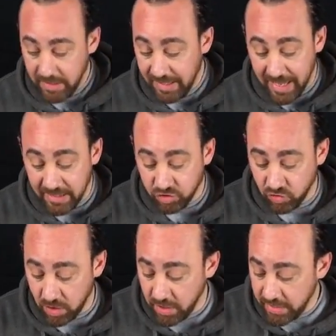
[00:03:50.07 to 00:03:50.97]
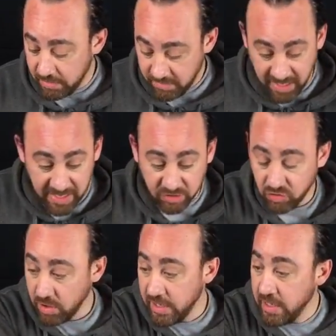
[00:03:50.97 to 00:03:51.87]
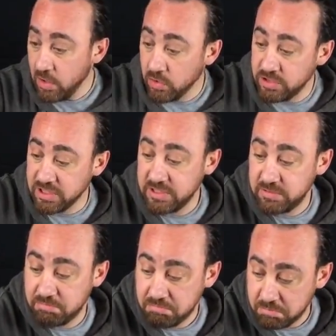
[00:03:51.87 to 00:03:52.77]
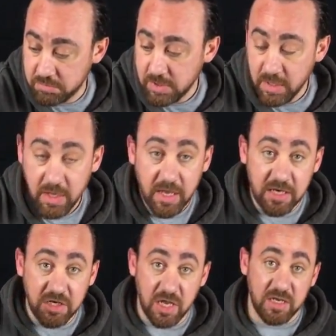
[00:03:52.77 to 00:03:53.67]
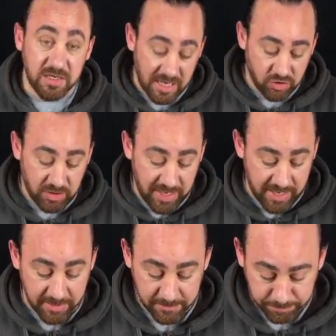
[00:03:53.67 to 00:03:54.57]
let it dry, hair dryer, or just in natural air.